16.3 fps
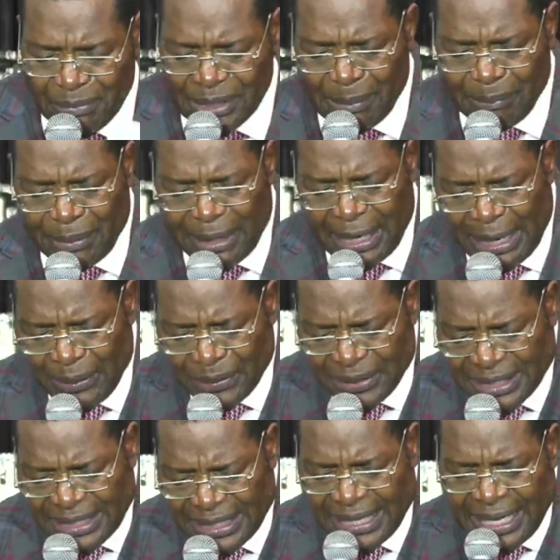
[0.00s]
about
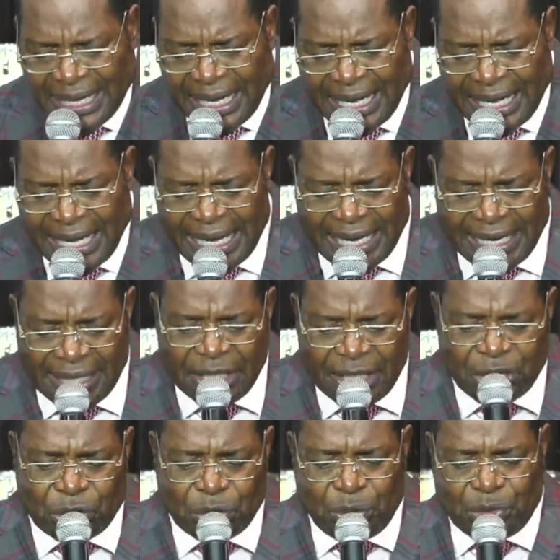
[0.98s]
uh, uh,
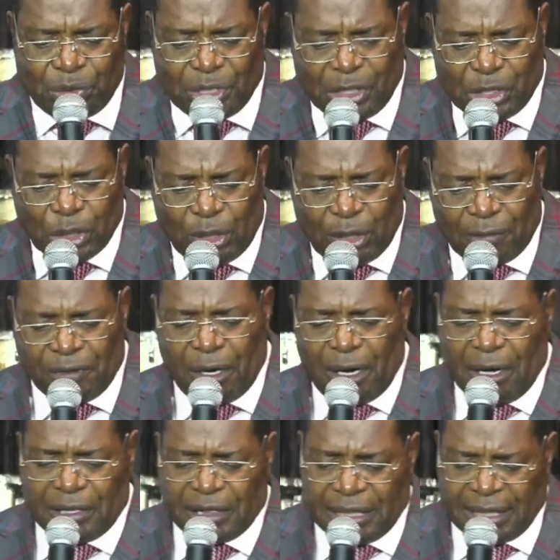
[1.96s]
issues, and so
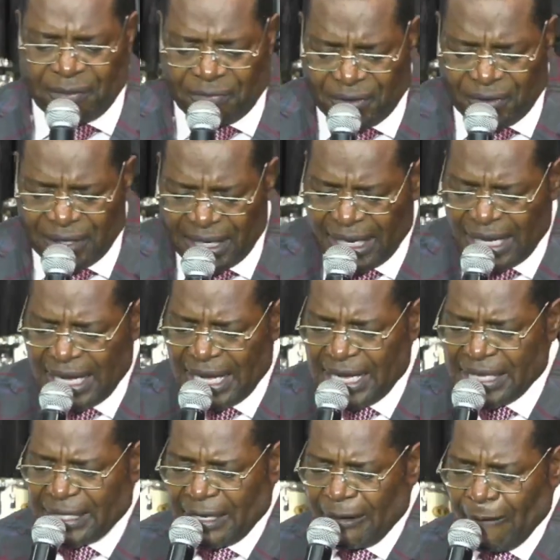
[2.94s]
forth, and fears.